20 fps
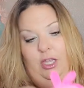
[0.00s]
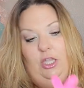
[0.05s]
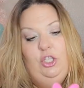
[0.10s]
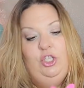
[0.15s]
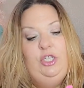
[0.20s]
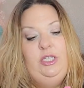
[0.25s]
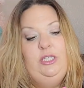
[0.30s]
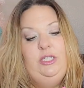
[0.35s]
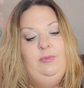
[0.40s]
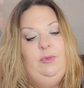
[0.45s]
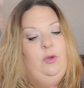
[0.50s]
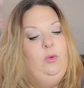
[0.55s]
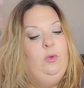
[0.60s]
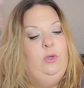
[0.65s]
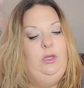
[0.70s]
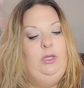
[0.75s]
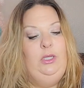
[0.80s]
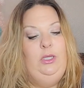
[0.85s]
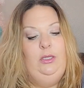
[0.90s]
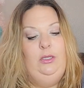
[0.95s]
and she's been
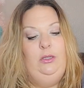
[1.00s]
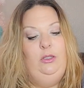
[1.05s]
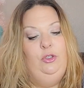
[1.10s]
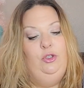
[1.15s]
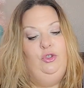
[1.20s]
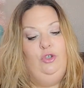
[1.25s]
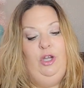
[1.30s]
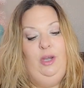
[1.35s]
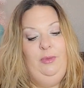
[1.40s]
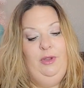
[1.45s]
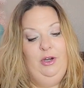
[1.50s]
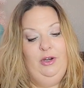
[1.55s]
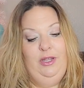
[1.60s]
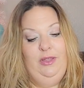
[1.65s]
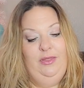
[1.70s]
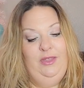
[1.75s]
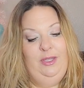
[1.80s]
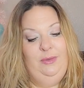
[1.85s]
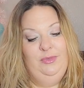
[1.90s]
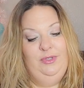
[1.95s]
really into the strawberry
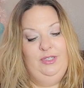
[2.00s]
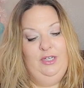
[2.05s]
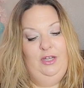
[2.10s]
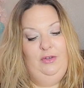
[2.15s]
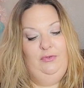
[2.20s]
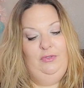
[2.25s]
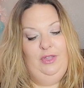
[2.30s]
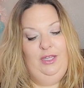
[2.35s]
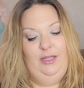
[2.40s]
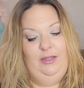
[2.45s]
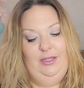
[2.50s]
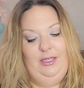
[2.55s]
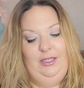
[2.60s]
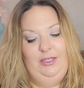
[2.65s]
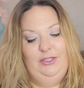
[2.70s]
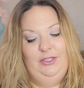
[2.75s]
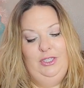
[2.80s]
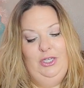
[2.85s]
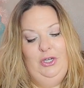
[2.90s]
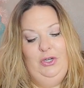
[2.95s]
theme stuff
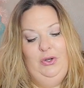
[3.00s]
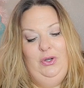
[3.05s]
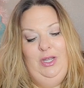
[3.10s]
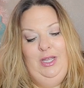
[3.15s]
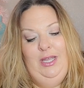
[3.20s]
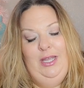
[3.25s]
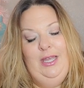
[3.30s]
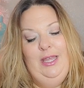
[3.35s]
lately, so